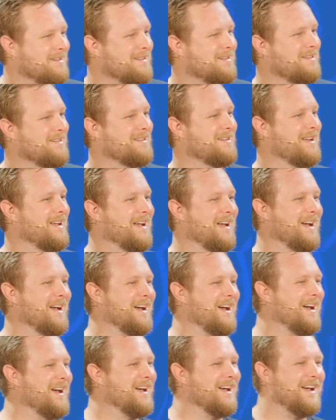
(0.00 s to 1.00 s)

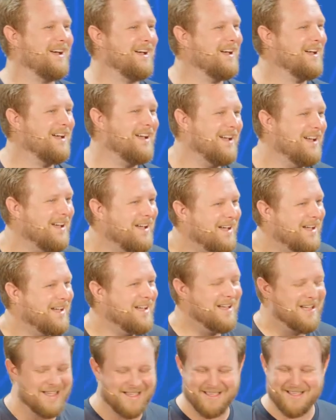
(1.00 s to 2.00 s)

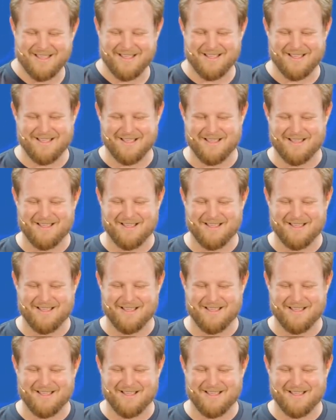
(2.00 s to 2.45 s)
[no speech]